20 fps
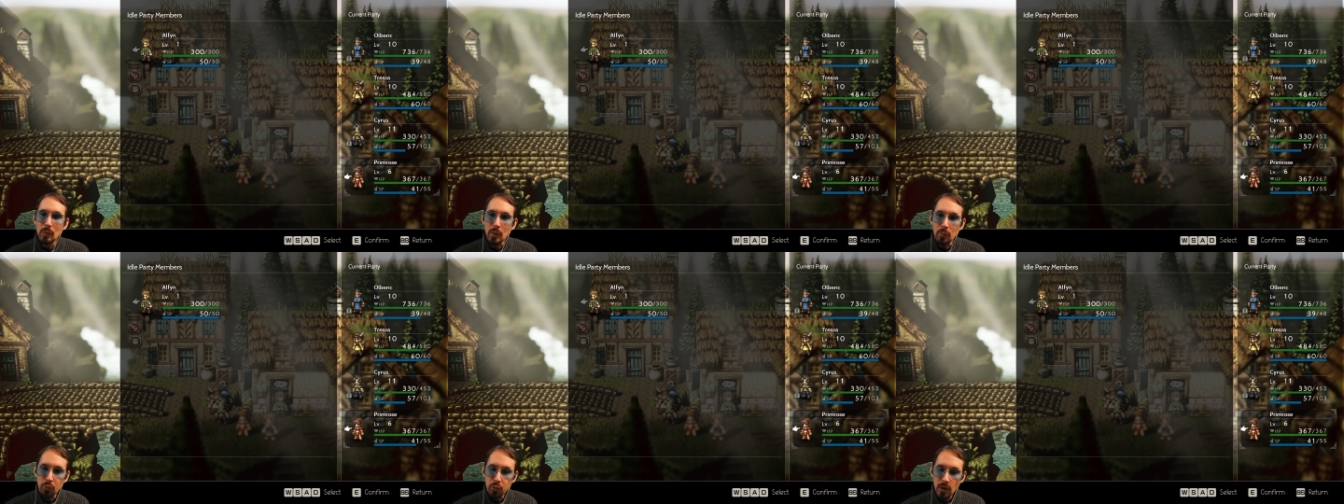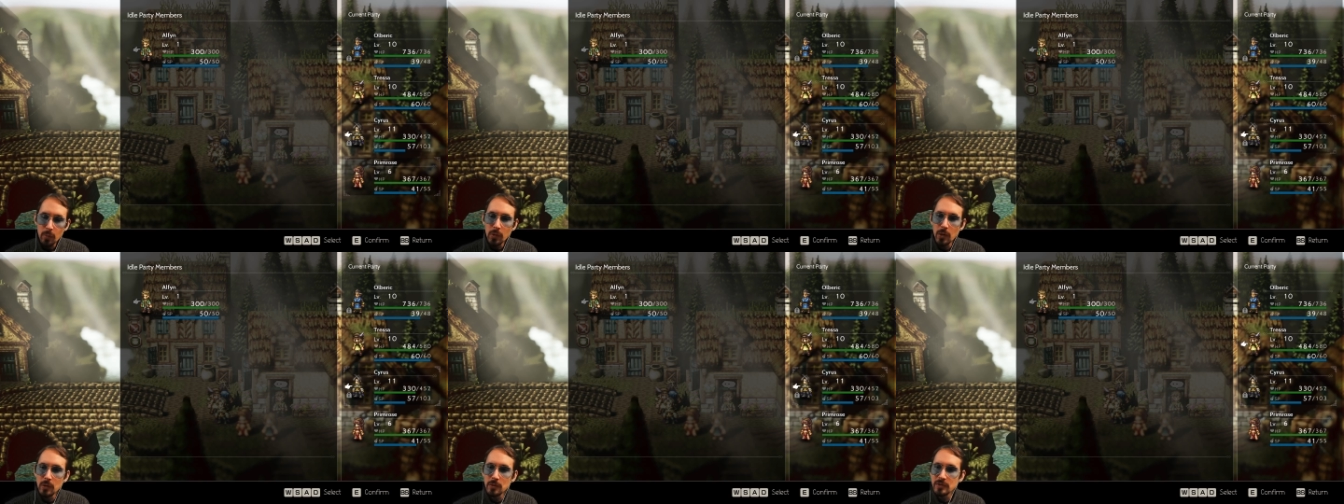But
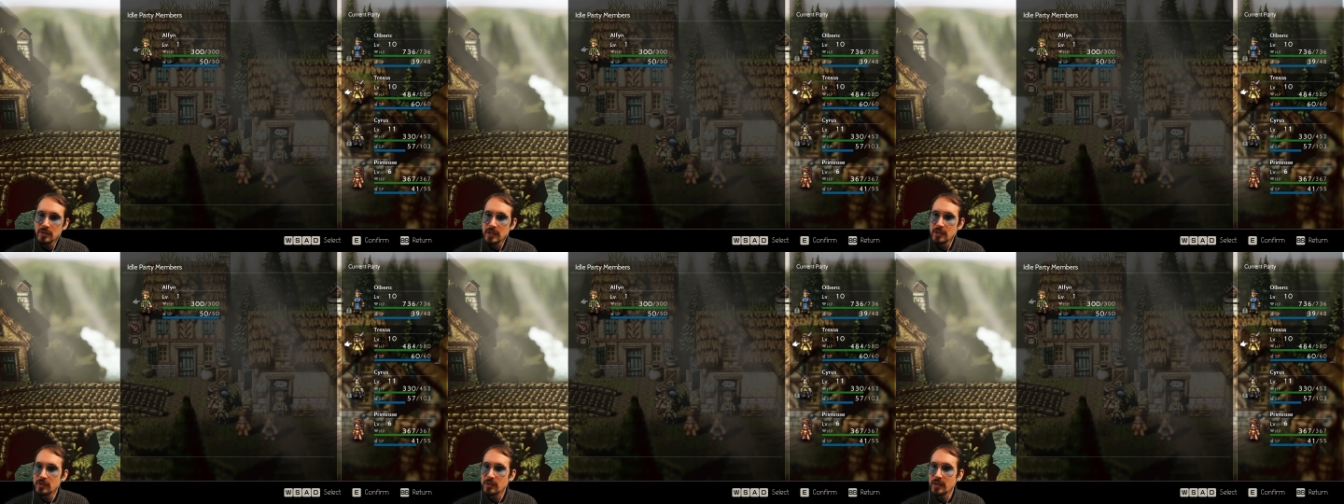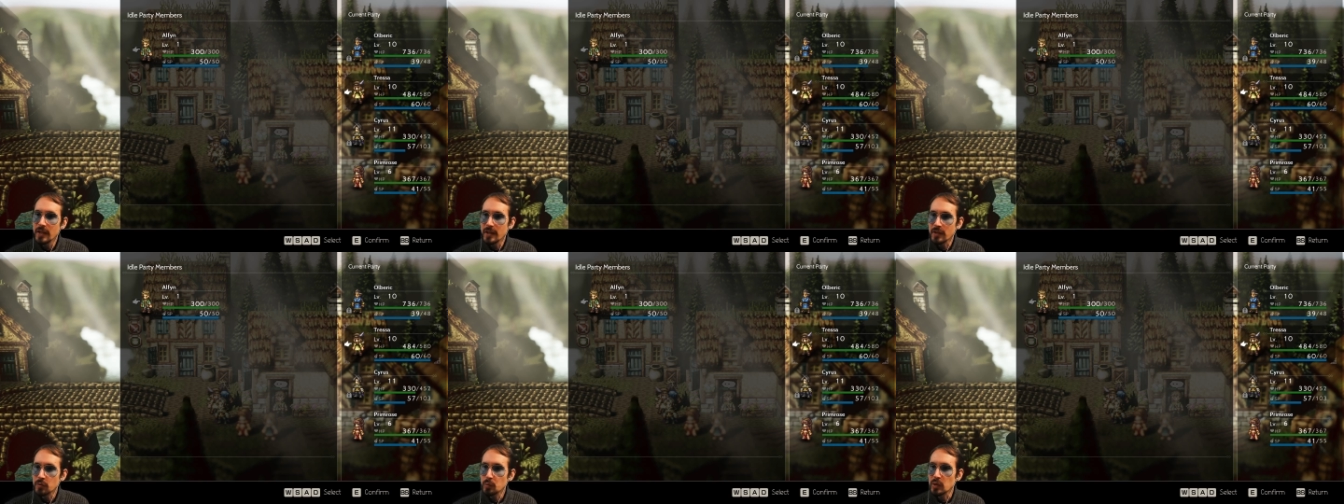Primrose
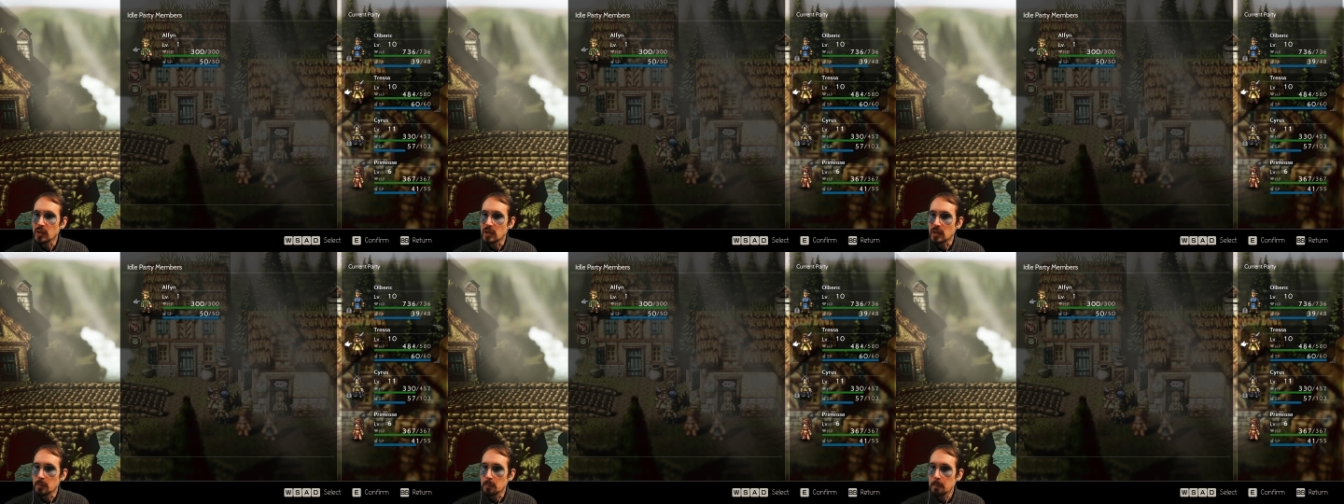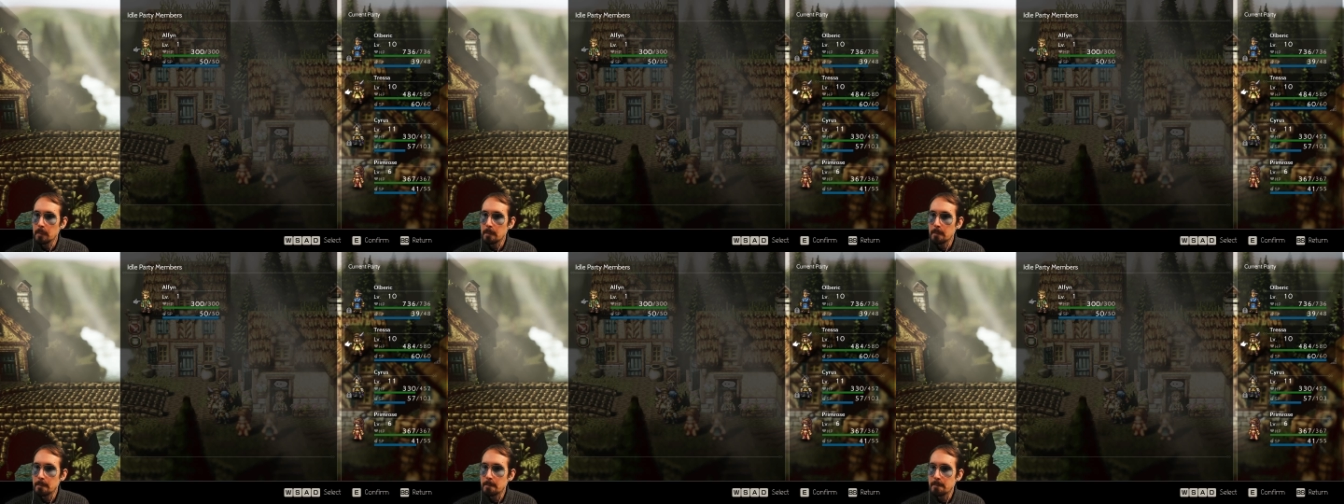needs the XP.
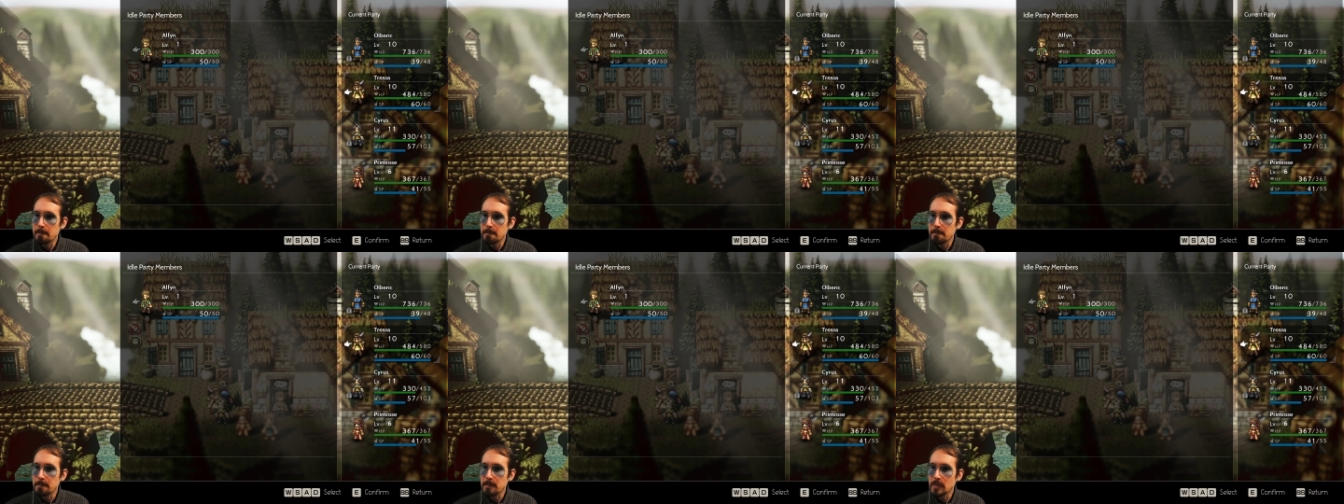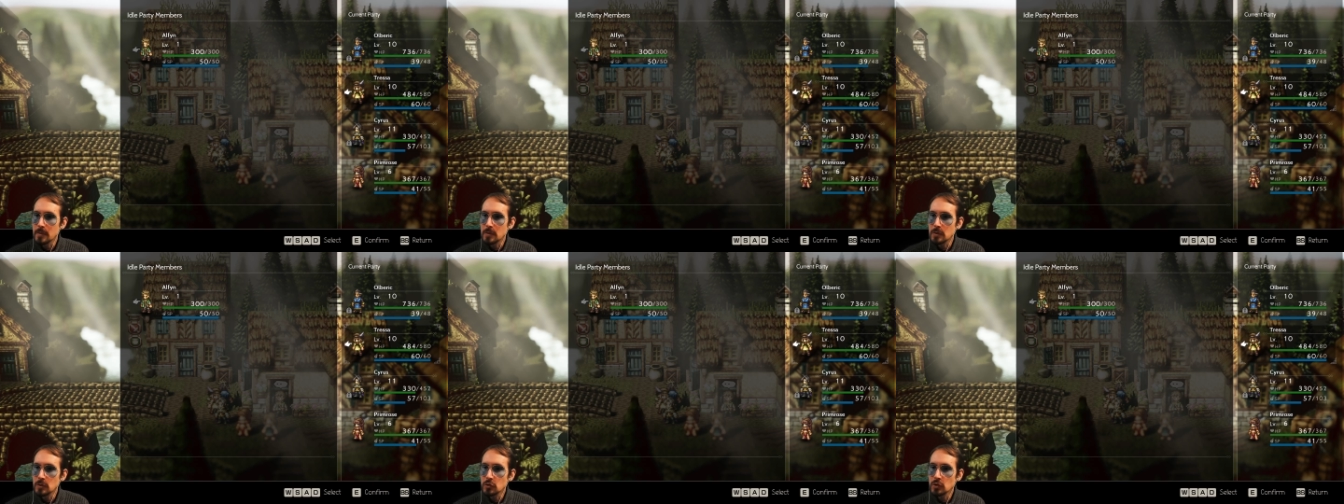
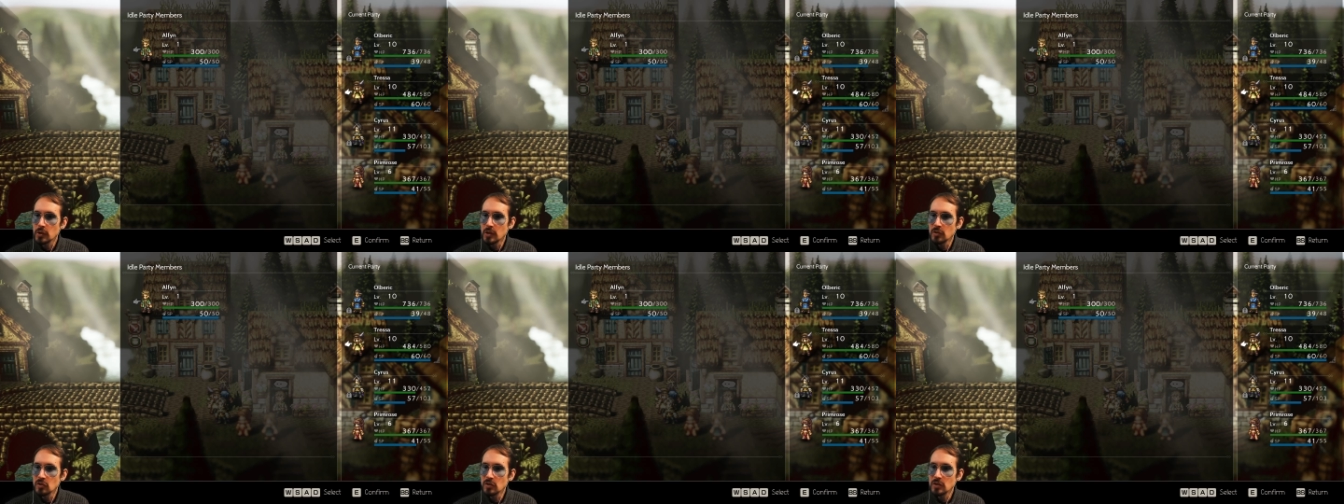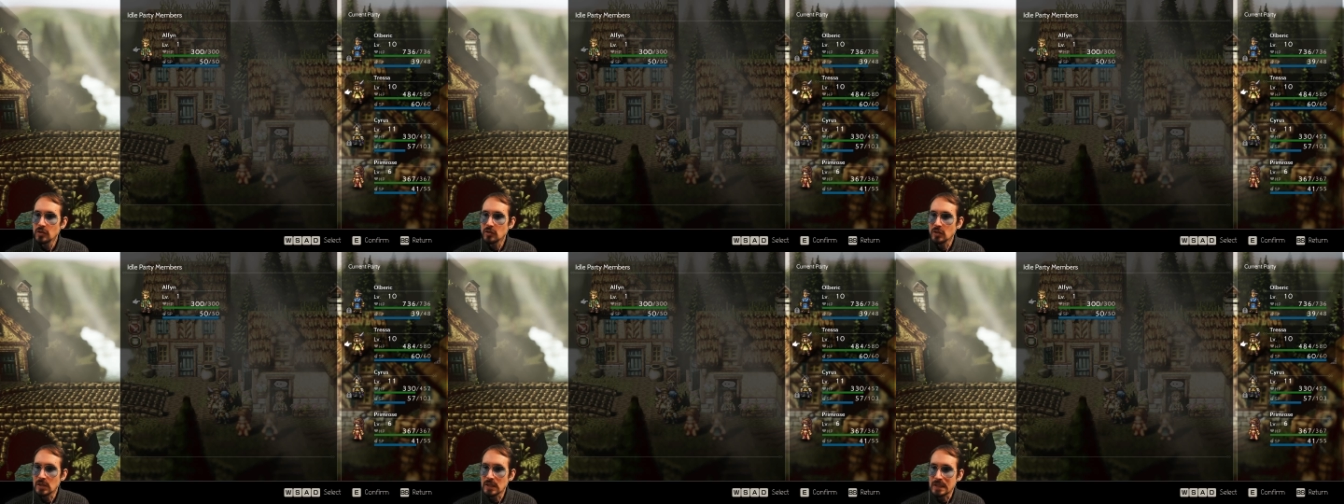
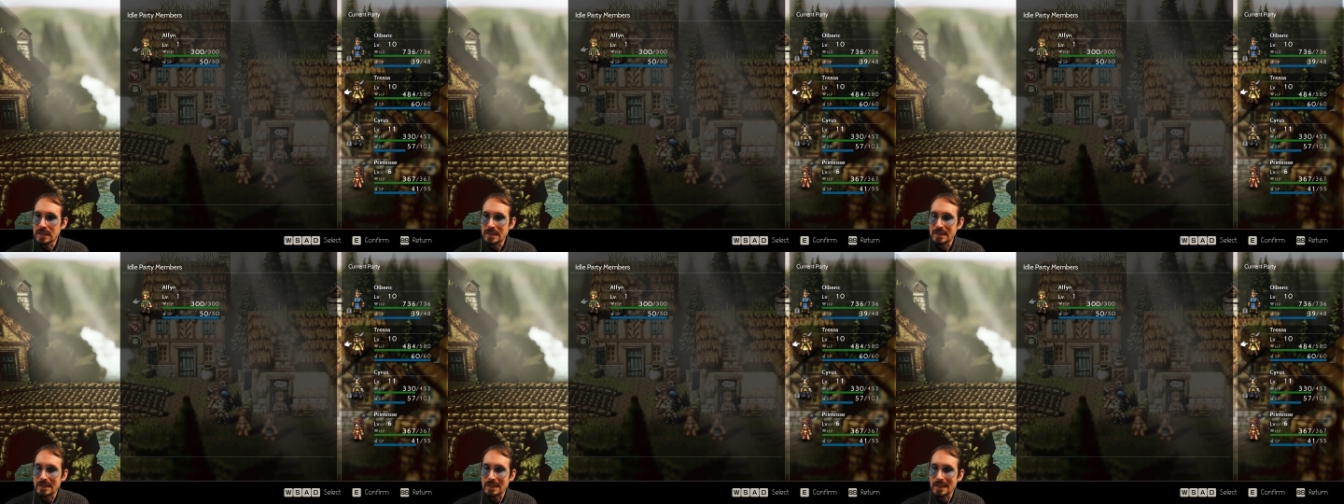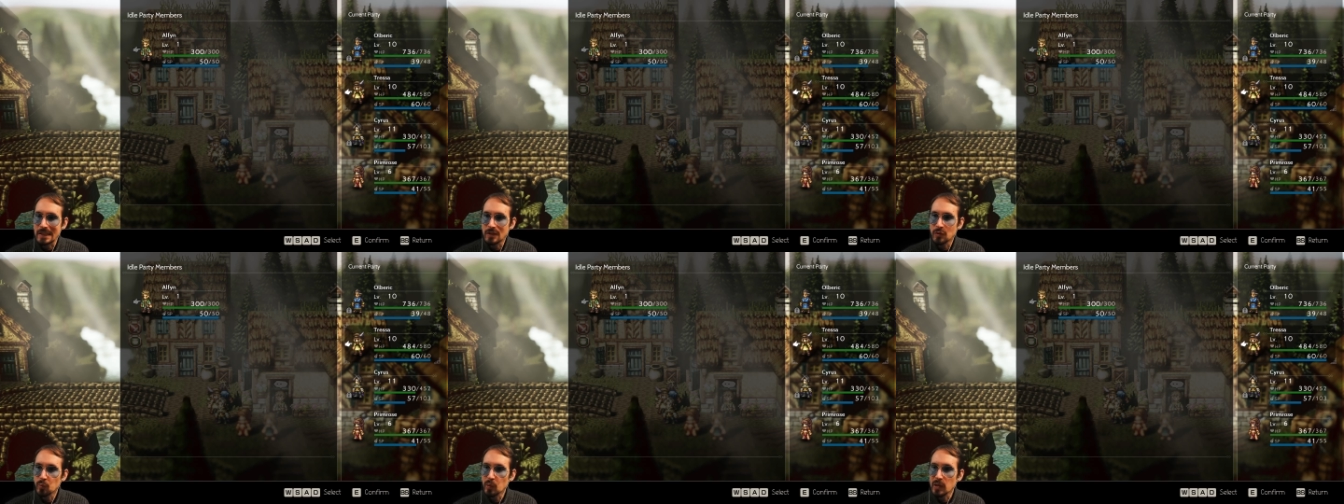Tressa doesn't need
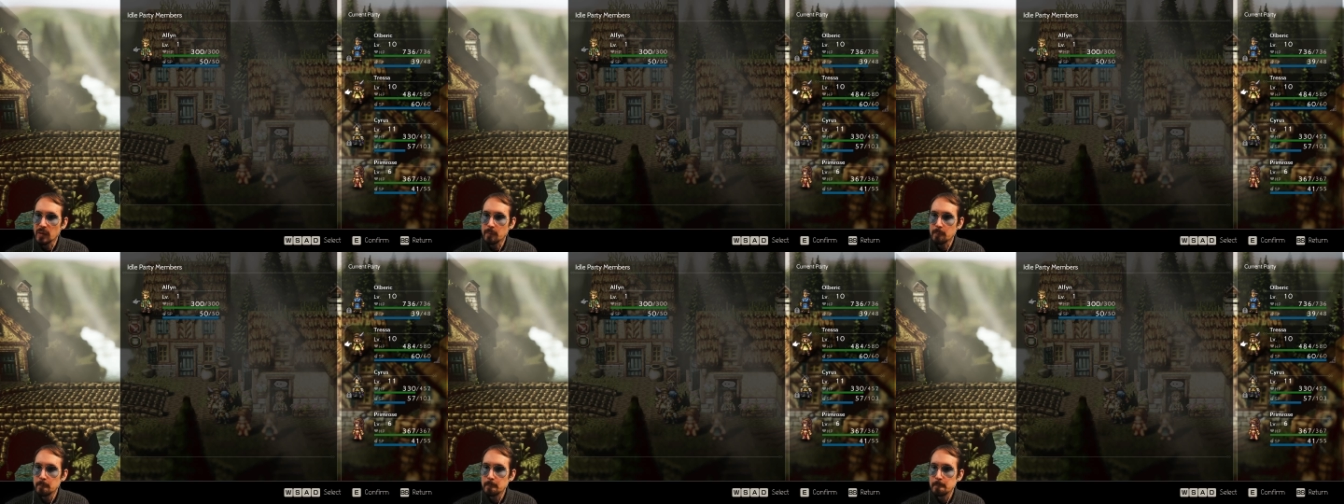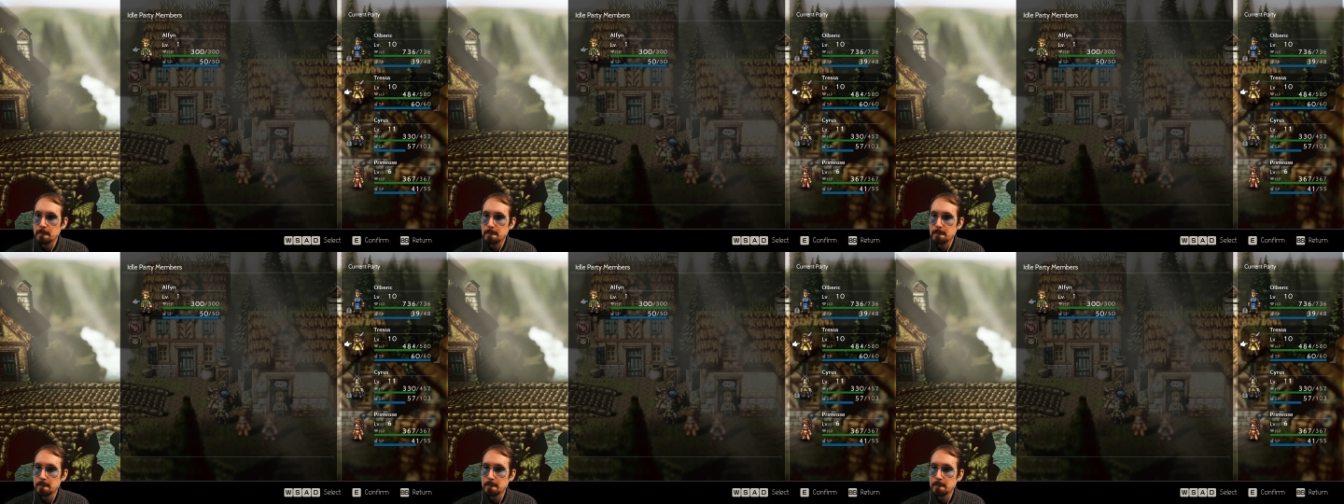the XP.